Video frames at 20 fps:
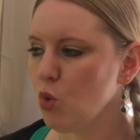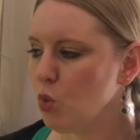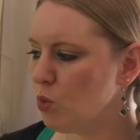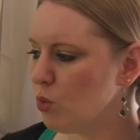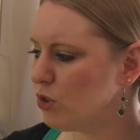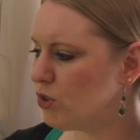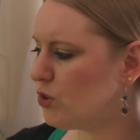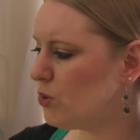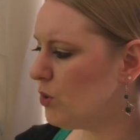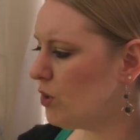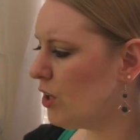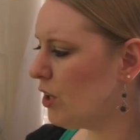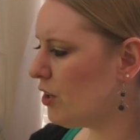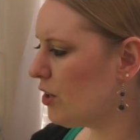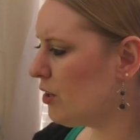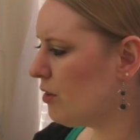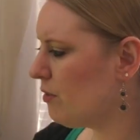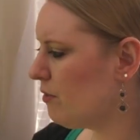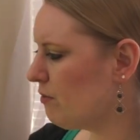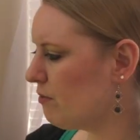We'll do
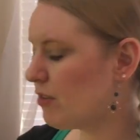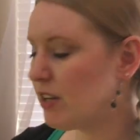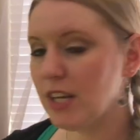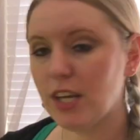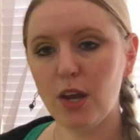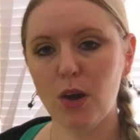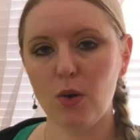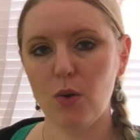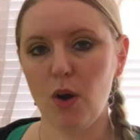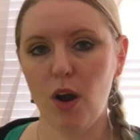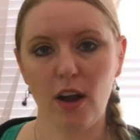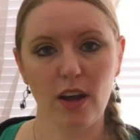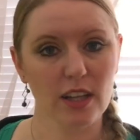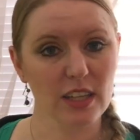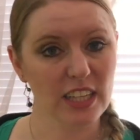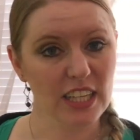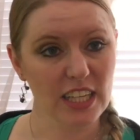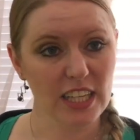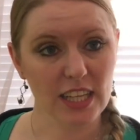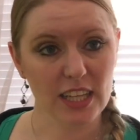another video on
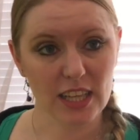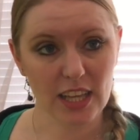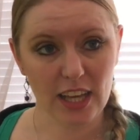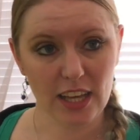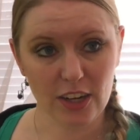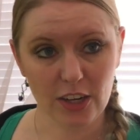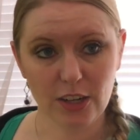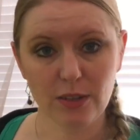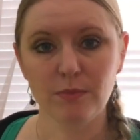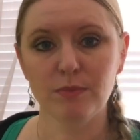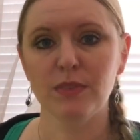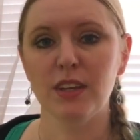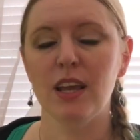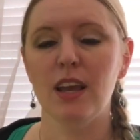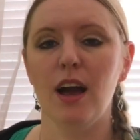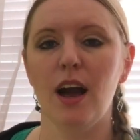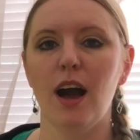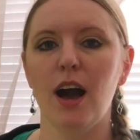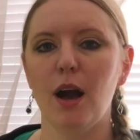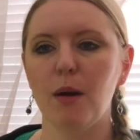cleaning later,
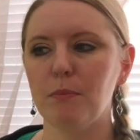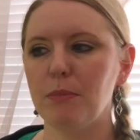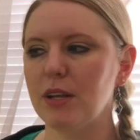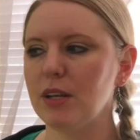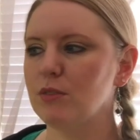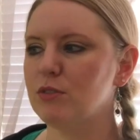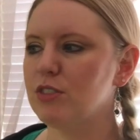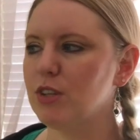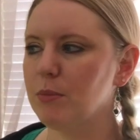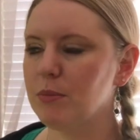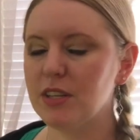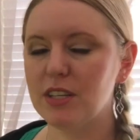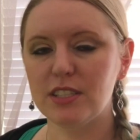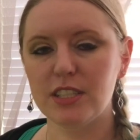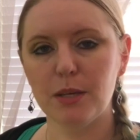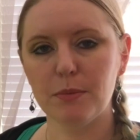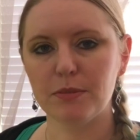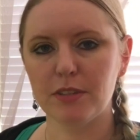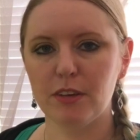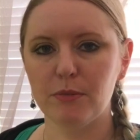but some of the
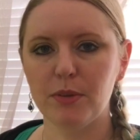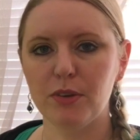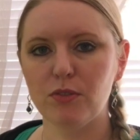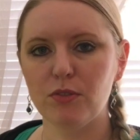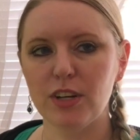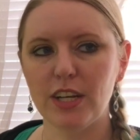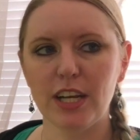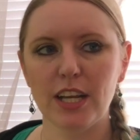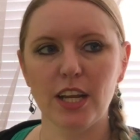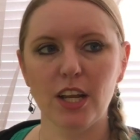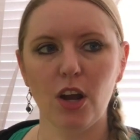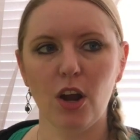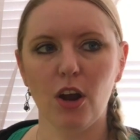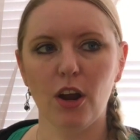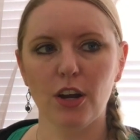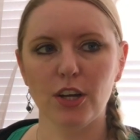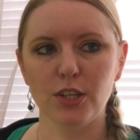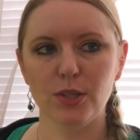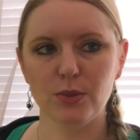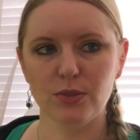tips I've been reading
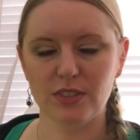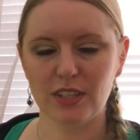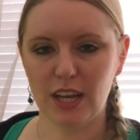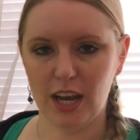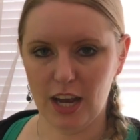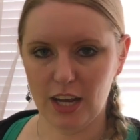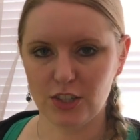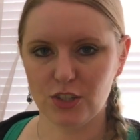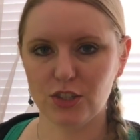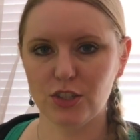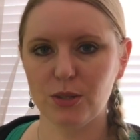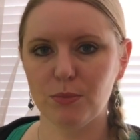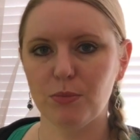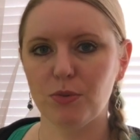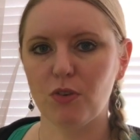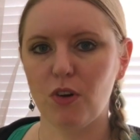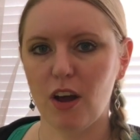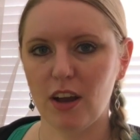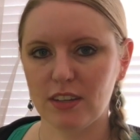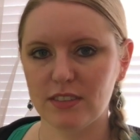are using hydrogen
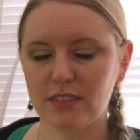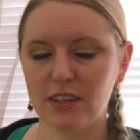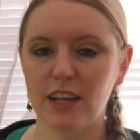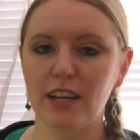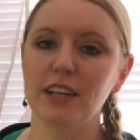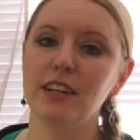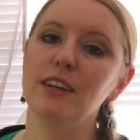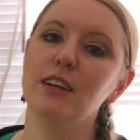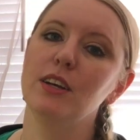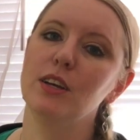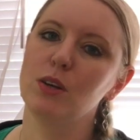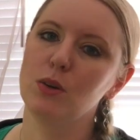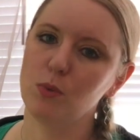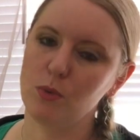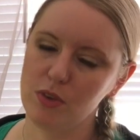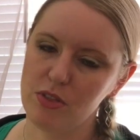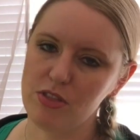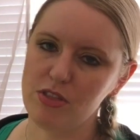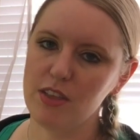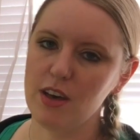peroxide
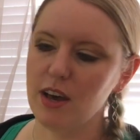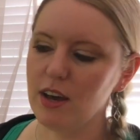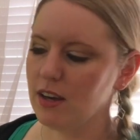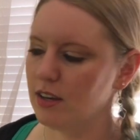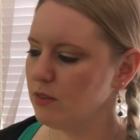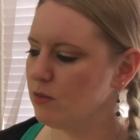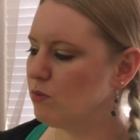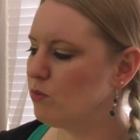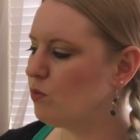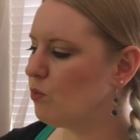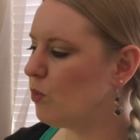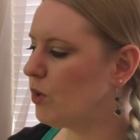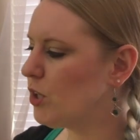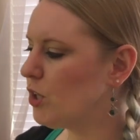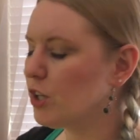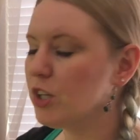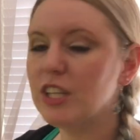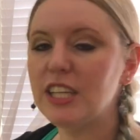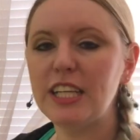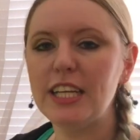with when
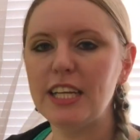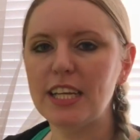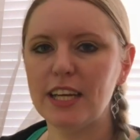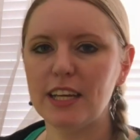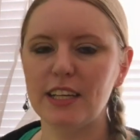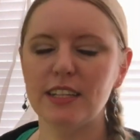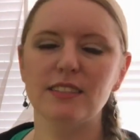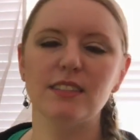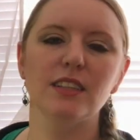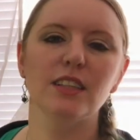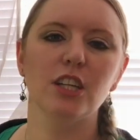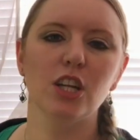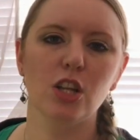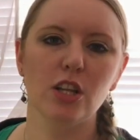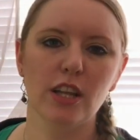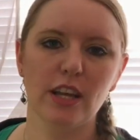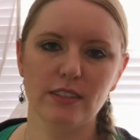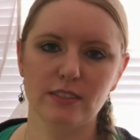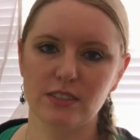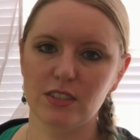you're cleaning it. It's a little
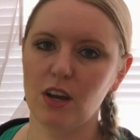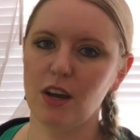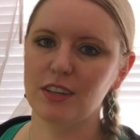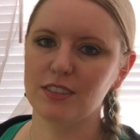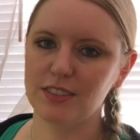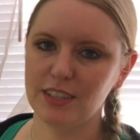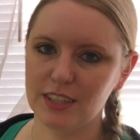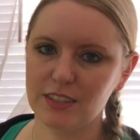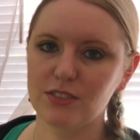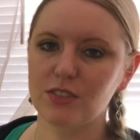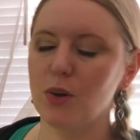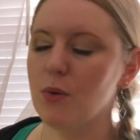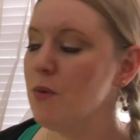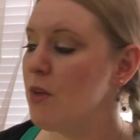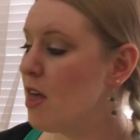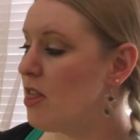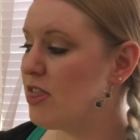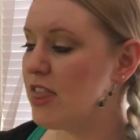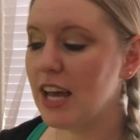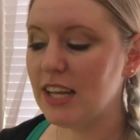less toxic. So
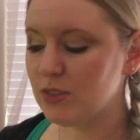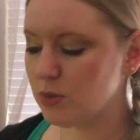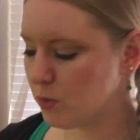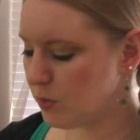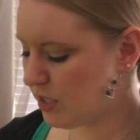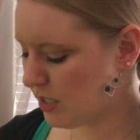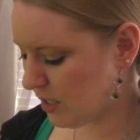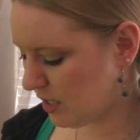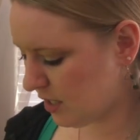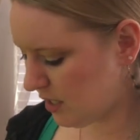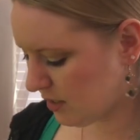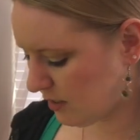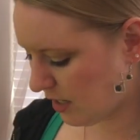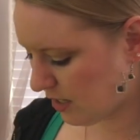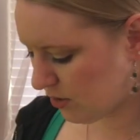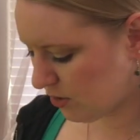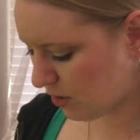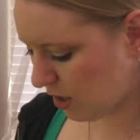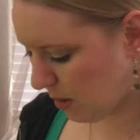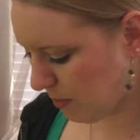that's what we did, is I
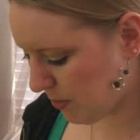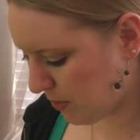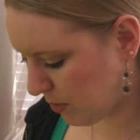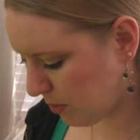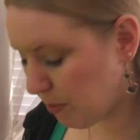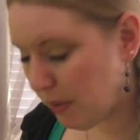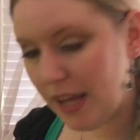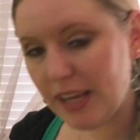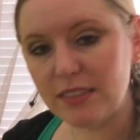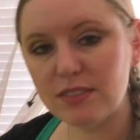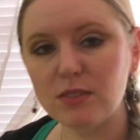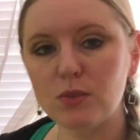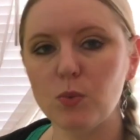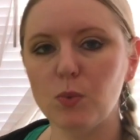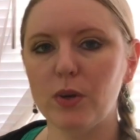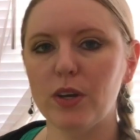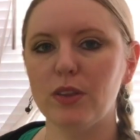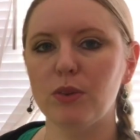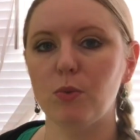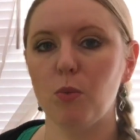scrubbed the base
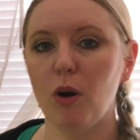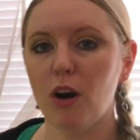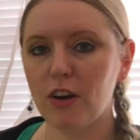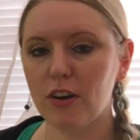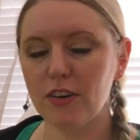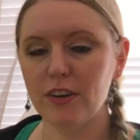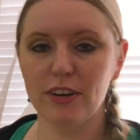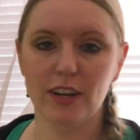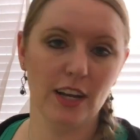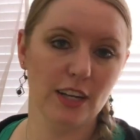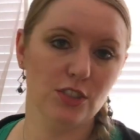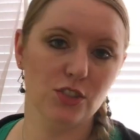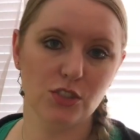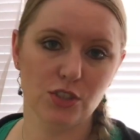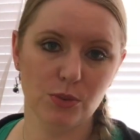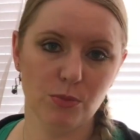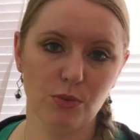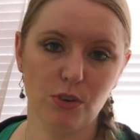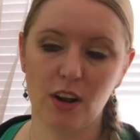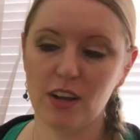with water and
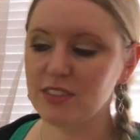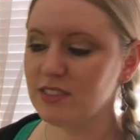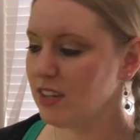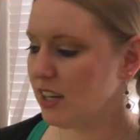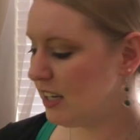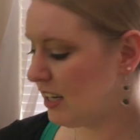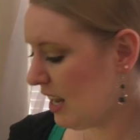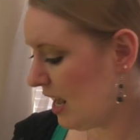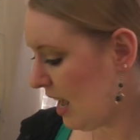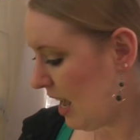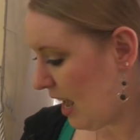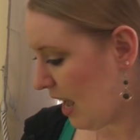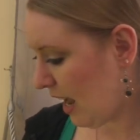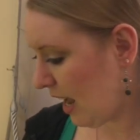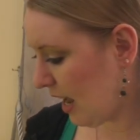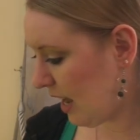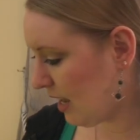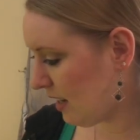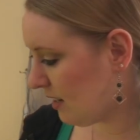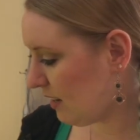hydrogen peroxide,
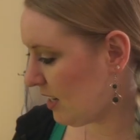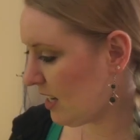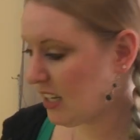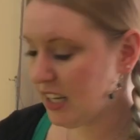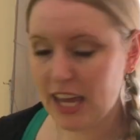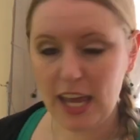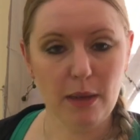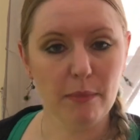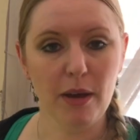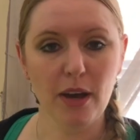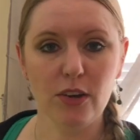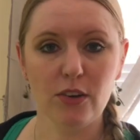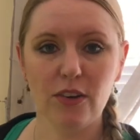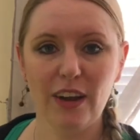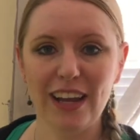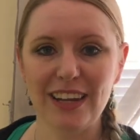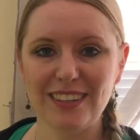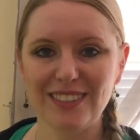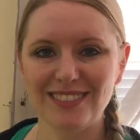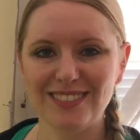and it came out
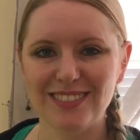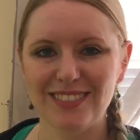great.